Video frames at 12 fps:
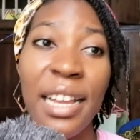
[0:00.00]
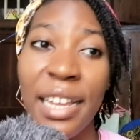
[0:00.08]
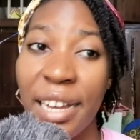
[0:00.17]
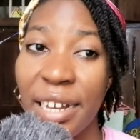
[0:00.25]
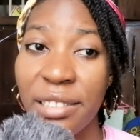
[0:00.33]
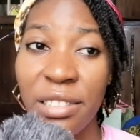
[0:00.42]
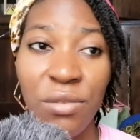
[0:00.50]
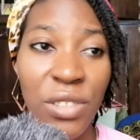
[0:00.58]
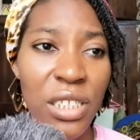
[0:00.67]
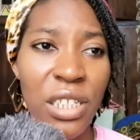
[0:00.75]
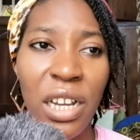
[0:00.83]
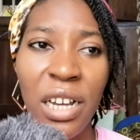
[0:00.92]

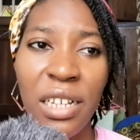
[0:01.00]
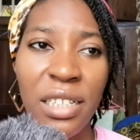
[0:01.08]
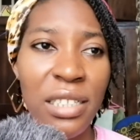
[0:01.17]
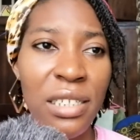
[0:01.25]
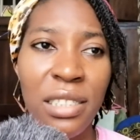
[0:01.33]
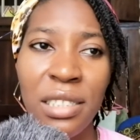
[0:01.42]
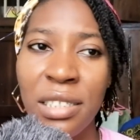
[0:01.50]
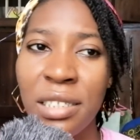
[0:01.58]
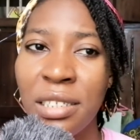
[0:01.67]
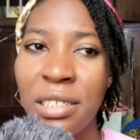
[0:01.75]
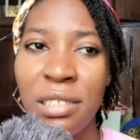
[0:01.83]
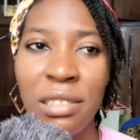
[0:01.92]
Theresa
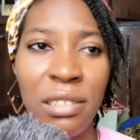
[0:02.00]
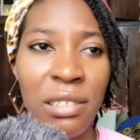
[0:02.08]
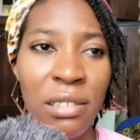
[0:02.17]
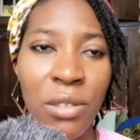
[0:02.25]
is the